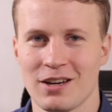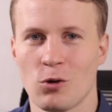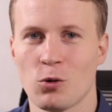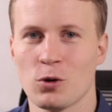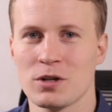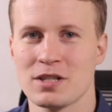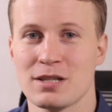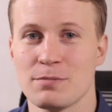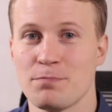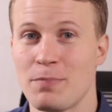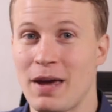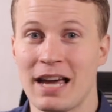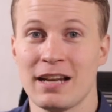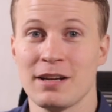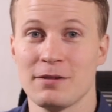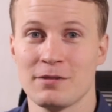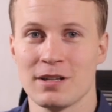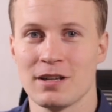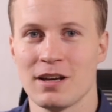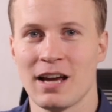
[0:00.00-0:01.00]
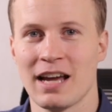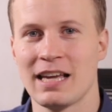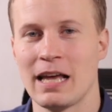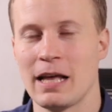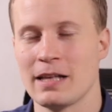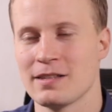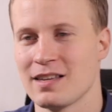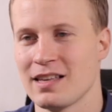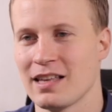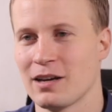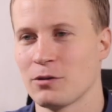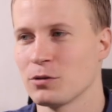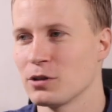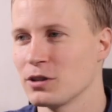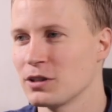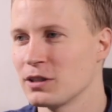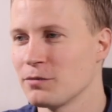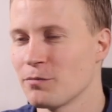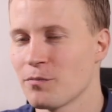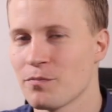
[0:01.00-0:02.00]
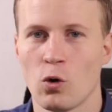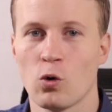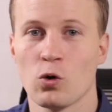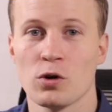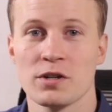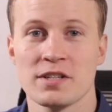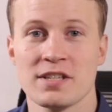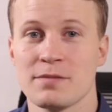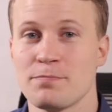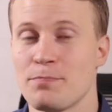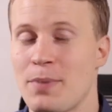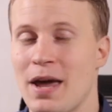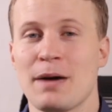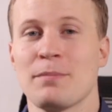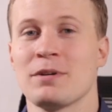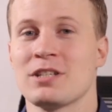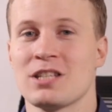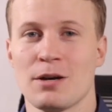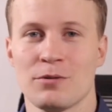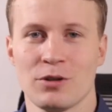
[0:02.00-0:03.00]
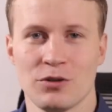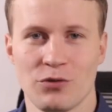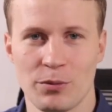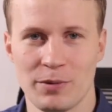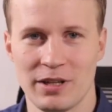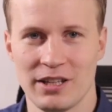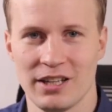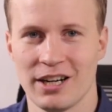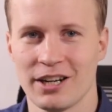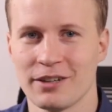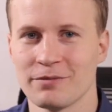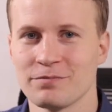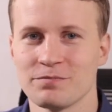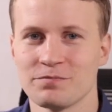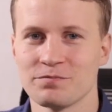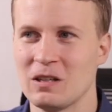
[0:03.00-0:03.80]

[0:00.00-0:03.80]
Or I can't say that word. Or spam a ton of them in there.